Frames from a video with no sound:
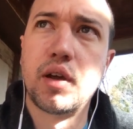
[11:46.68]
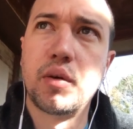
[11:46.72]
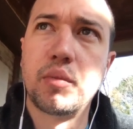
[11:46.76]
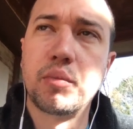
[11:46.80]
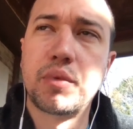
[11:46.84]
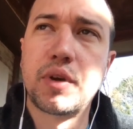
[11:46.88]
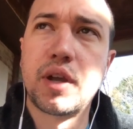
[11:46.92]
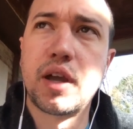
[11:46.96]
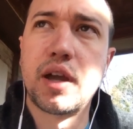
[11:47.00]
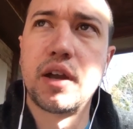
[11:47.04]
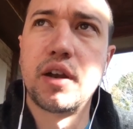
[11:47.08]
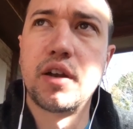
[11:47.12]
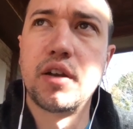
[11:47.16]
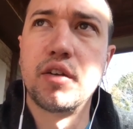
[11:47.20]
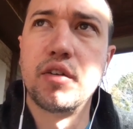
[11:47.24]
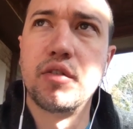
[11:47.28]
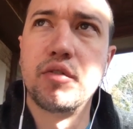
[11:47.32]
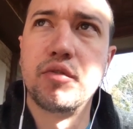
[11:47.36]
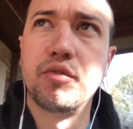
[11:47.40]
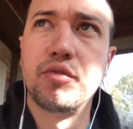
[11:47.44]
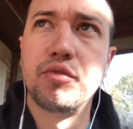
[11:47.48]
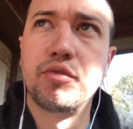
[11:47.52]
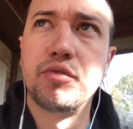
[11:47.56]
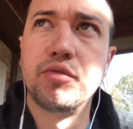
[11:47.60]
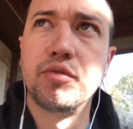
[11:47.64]
kind
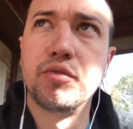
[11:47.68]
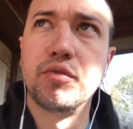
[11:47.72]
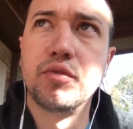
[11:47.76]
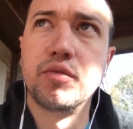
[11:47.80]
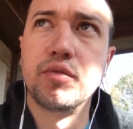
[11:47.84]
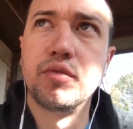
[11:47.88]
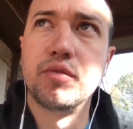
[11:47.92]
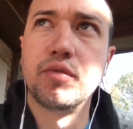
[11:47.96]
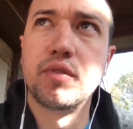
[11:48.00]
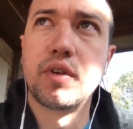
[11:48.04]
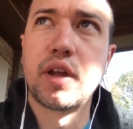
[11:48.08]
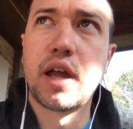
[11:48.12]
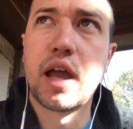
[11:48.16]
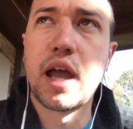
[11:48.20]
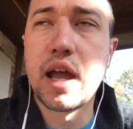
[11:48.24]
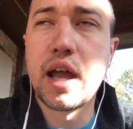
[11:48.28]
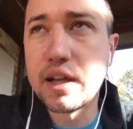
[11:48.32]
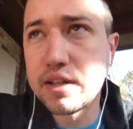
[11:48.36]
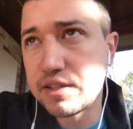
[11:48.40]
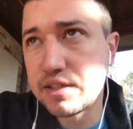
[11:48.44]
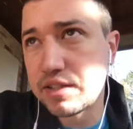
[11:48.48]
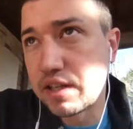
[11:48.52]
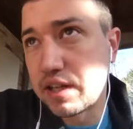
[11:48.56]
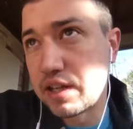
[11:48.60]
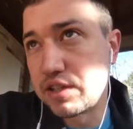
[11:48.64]
of
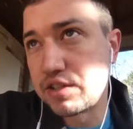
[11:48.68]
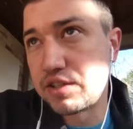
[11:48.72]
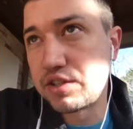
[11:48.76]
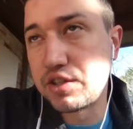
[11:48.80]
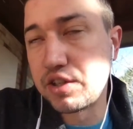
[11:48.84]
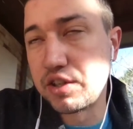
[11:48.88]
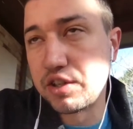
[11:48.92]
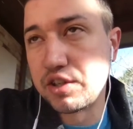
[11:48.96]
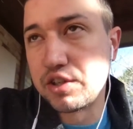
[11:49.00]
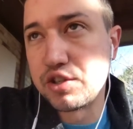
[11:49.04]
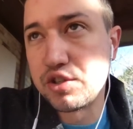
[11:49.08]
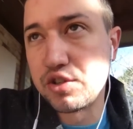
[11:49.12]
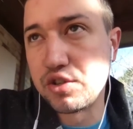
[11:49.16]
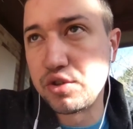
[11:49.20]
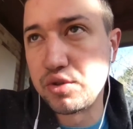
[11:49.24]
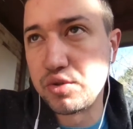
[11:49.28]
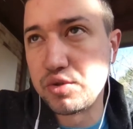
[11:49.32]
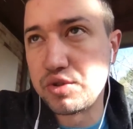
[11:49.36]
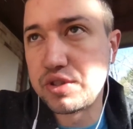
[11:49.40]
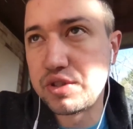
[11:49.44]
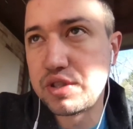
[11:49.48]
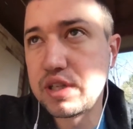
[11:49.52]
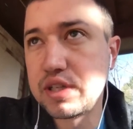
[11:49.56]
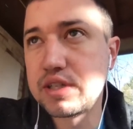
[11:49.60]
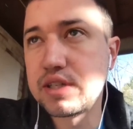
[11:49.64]
access to this new
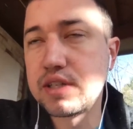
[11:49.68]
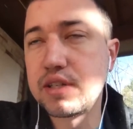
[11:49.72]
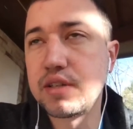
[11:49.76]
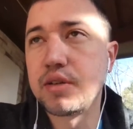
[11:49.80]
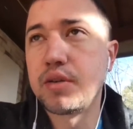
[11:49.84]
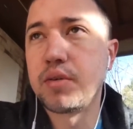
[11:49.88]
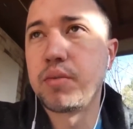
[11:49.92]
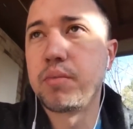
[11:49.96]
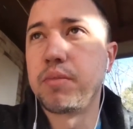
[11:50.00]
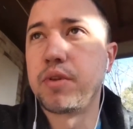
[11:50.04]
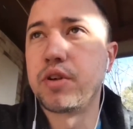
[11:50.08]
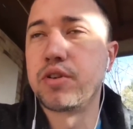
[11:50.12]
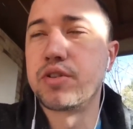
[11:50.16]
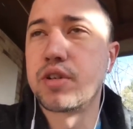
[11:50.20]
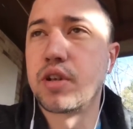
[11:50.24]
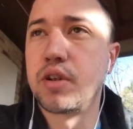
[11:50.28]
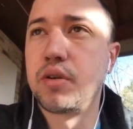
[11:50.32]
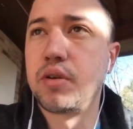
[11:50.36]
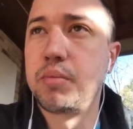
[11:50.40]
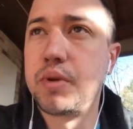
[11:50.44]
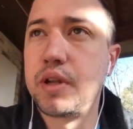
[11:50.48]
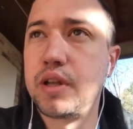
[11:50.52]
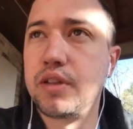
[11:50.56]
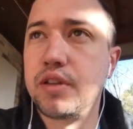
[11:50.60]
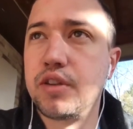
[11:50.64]
system. There's
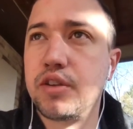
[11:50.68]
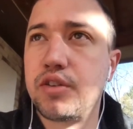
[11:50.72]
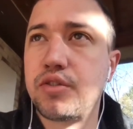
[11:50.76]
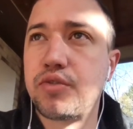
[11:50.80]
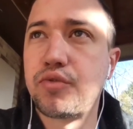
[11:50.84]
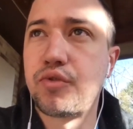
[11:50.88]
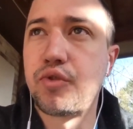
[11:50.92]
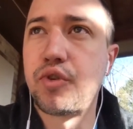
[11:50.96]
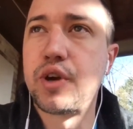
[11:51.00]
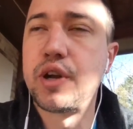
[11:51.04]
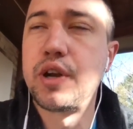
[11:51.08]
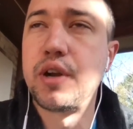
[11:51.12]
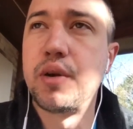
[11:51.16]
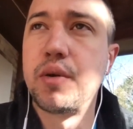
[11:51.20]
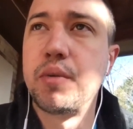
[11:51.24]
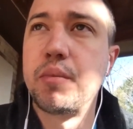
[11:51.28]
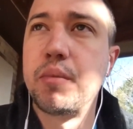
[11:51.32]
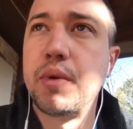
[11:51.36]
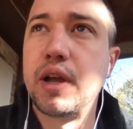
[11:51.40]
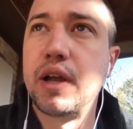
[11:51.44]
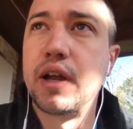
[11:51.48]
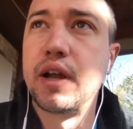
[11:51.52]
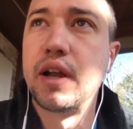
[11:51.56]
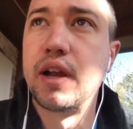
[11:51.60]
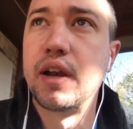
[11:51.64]
going to be this freedom,
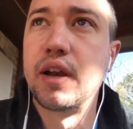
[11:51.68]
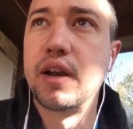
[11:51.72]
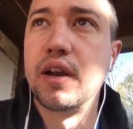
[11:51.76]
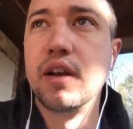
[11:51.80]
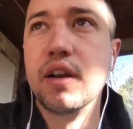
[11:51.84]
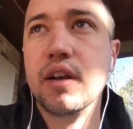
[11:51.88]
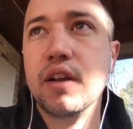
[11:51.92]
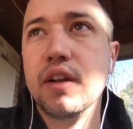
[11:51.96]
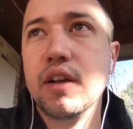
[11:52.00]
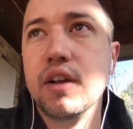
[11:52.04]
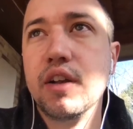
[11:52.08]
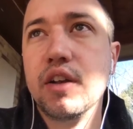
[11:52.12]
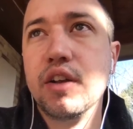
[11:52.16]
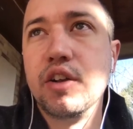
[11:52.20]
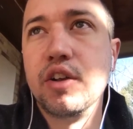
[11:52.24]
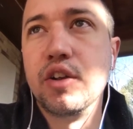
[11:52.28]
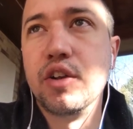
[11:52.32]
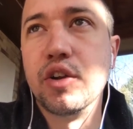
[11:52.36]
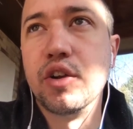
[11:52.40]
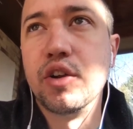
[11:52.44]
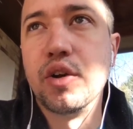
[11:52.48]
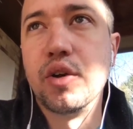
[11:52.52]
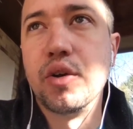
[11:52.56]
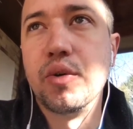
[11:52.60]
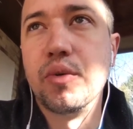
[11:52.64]
and,
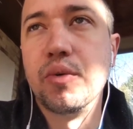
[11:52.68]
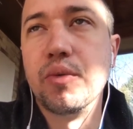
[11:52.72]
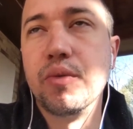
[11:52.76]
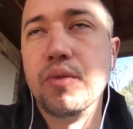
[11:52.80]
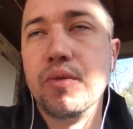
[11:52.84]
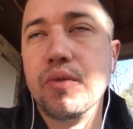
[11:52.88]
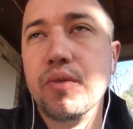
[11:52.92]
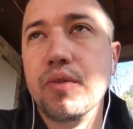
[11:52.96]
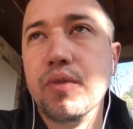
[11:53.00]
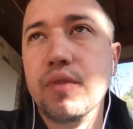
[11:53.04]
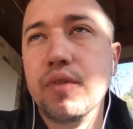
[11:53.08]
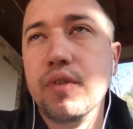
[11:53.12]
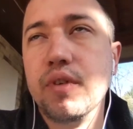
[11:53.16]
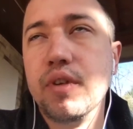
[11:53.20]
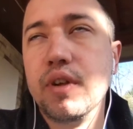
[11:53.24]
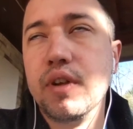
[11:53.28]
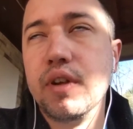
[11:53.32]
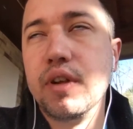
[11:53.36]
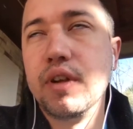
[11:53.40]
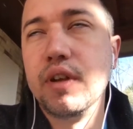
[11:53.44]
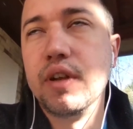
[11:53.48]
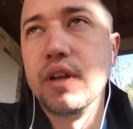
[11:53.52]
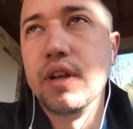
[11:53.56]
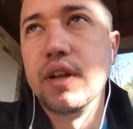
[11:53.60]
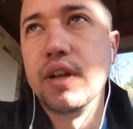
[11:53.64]
you know,
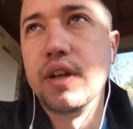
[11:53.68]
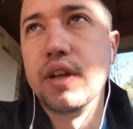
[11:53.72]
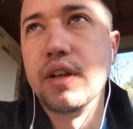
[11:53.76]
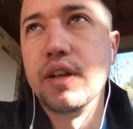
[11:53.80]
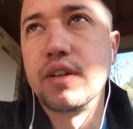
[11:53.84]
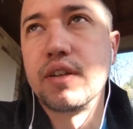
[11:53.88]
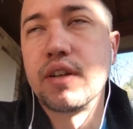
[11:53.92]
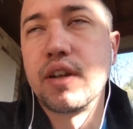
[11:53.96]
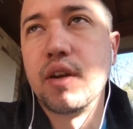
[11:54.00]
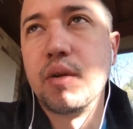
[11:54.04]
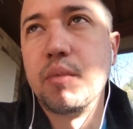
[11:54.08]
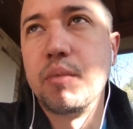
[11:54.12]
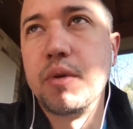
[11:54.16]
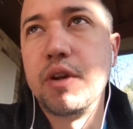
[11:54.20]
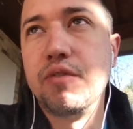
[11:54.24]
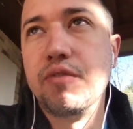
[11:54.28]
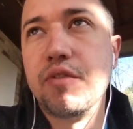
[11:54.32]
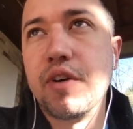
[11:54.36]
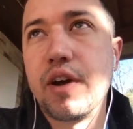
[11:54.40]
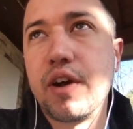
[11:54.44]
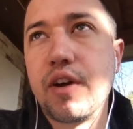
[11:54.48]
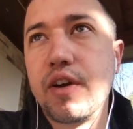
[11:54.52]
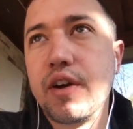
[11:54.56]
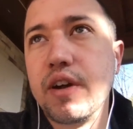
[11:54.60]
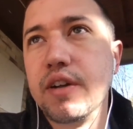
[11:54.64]
it's going to be
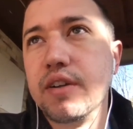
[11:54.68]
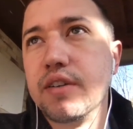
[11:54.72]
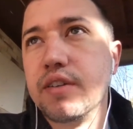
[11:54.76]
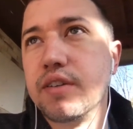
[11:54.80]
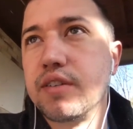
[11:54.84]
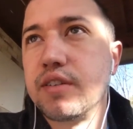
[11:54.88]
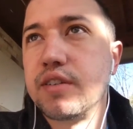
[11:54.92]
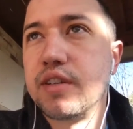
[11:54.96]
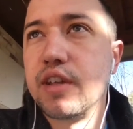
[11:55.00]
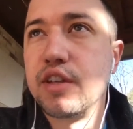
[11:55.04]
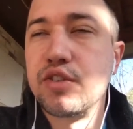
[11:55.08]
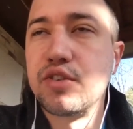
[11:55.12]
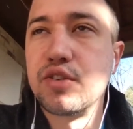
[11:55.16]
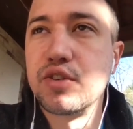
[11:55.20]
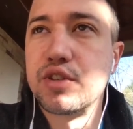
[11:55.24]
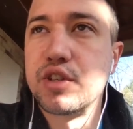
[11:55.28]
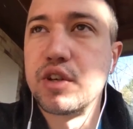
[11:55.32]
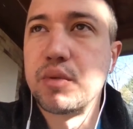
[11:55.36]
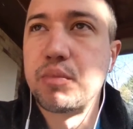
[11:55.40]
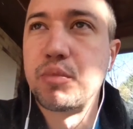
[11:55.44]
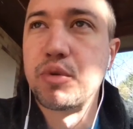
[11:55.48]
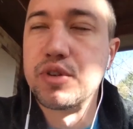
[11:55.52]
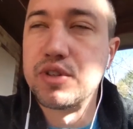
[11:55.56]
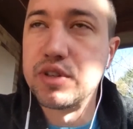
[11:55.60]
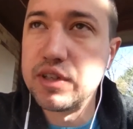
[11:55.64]
very
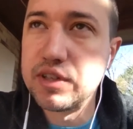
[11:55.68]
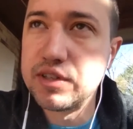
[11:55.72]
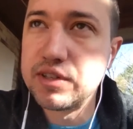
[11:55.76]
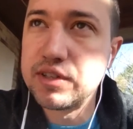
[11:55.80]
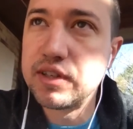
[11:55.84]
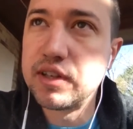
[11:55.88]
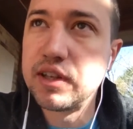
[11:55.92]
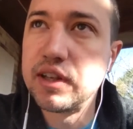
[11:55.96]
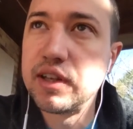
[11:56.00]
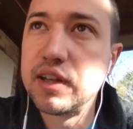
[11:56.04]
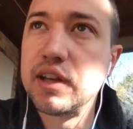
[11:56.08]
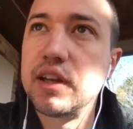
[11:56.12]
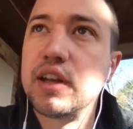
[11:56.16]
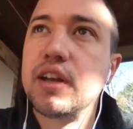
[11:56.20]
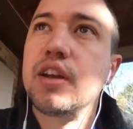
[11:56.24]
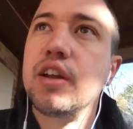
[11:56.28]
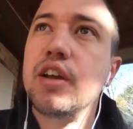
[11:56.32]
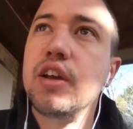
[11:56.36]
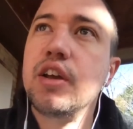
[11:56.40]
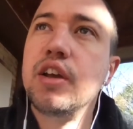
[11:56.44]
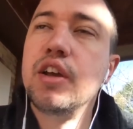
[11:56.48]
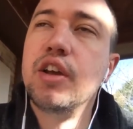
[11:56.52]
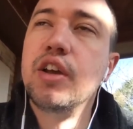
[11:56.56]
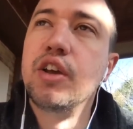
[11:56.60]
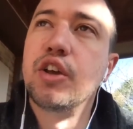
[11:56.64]
censorship resistant,
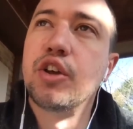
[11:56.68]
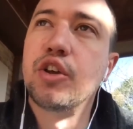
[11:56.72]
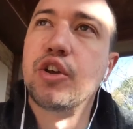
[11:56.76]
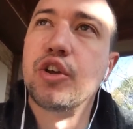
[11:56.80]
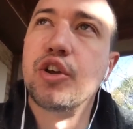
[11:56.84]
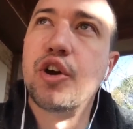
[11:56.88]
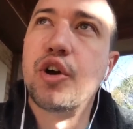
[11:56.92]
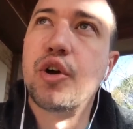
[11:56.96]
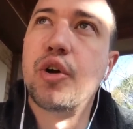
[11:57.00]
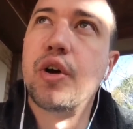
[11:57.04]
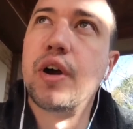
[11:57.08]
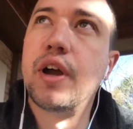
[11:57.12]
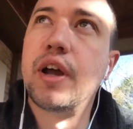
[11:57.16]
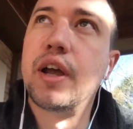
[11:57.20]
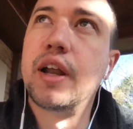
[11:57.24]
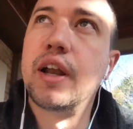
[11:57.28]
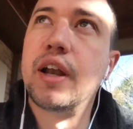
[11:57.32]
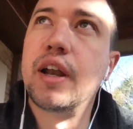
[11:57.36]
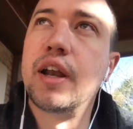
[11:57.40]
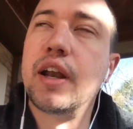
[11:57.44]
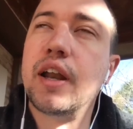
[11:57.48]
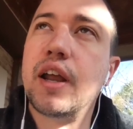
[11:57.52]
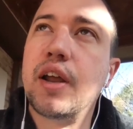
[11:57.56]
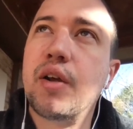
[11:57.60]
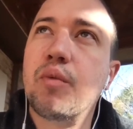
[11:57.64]
you know,
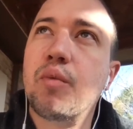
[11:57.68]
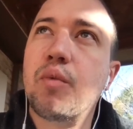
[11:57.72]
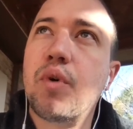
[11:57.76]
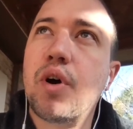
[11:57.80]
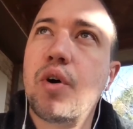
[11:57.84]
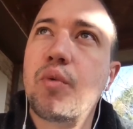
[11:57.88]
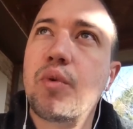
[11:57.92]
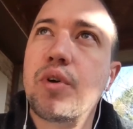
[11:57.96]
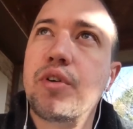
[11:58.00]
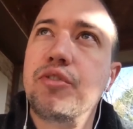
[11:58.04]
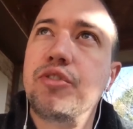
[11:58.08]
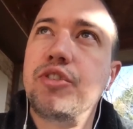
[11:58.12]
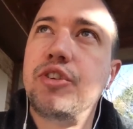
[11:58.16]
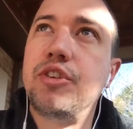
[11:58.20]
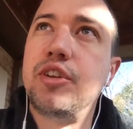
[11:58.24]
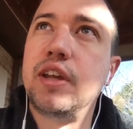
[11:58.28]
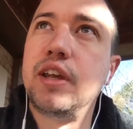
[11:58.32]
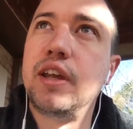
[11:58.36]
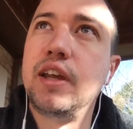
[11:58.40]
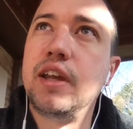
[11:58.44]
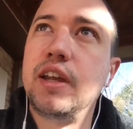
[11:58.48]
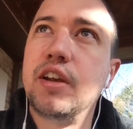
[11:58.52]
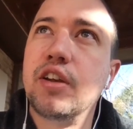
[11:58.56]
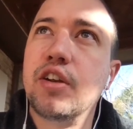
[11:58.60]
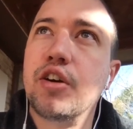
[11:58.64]
and what we've
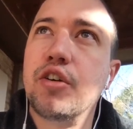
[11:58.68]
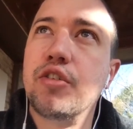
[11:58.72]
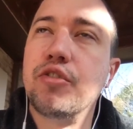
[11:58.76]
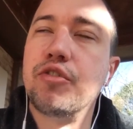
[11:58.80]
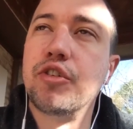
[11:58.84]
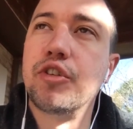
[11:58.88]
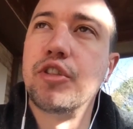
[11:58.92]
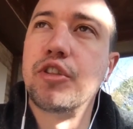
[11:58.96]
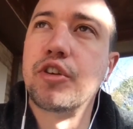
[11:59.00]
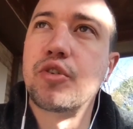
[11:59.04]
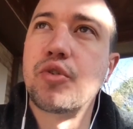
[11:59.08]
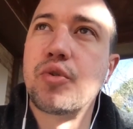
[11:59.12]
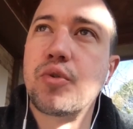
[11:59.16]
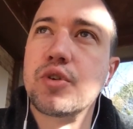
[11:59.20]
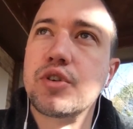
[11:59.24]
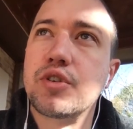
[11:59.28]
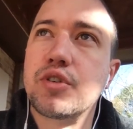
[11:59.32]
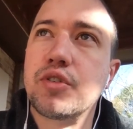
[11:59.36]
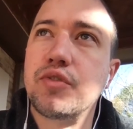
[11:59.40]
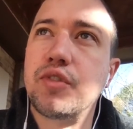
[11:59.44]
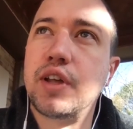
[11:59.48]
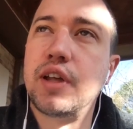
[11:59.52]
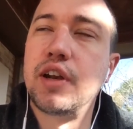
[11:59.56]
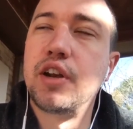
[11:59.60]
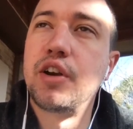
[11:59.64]
seen over the course
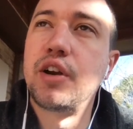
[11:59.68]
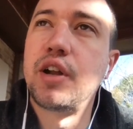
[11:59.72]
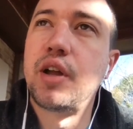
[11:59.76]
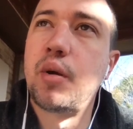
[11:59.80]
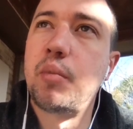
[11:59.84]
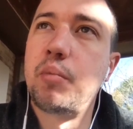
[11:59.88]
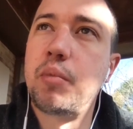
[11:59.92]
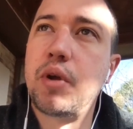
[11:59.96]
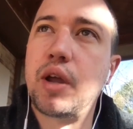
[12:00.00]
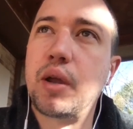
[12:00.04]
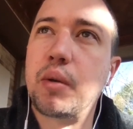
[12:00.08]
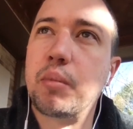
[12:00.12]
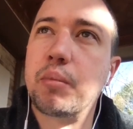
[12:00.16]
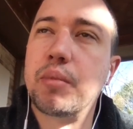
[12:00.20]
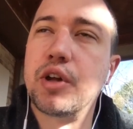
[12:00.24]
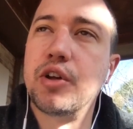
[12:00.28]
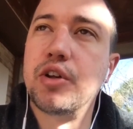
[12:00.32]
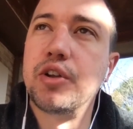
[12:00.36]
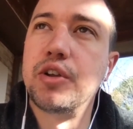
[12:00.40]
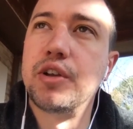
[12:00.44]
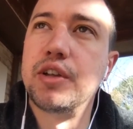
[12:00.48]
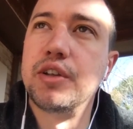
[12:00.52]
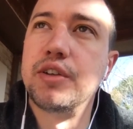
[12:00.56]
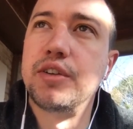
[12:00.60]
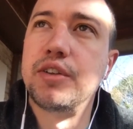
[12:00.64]
of the internet being
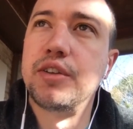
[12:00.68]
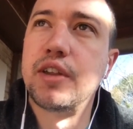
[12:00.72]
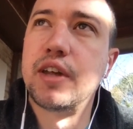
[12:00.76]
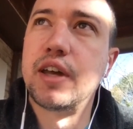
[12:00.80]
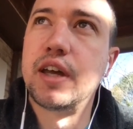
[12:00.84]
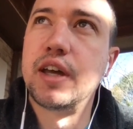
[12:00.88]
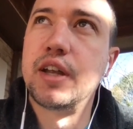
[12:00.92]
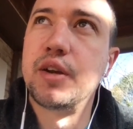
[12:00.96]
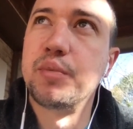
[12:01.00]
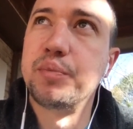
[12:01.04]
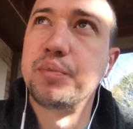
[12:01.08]
built is that